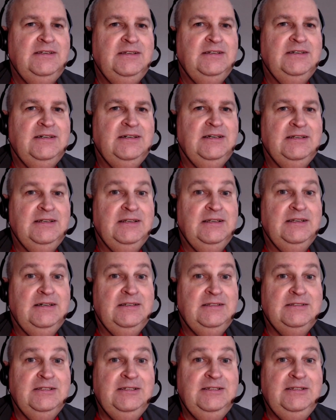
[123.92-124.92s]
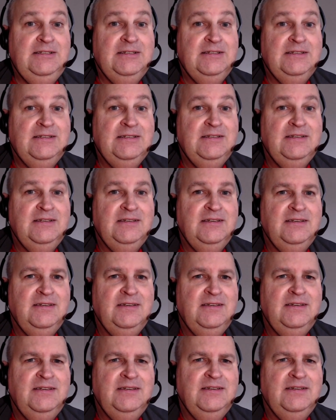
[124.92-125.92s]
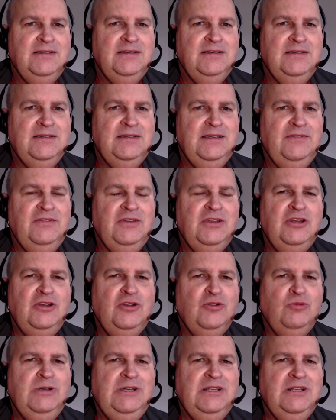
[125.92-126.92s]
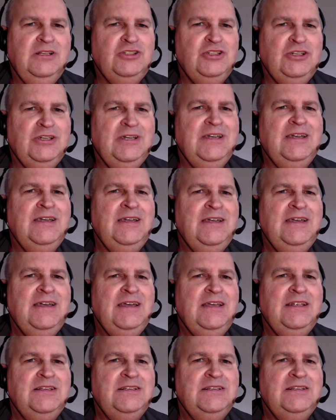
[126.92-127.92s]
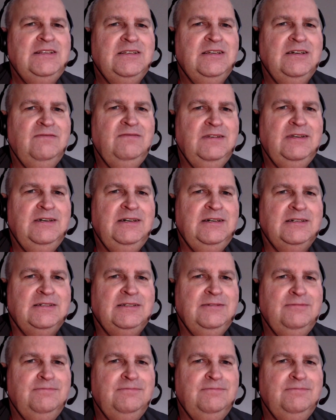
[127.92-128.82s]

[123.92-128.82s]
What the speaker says: And lastly, if you're in a wheelchair, tough luck.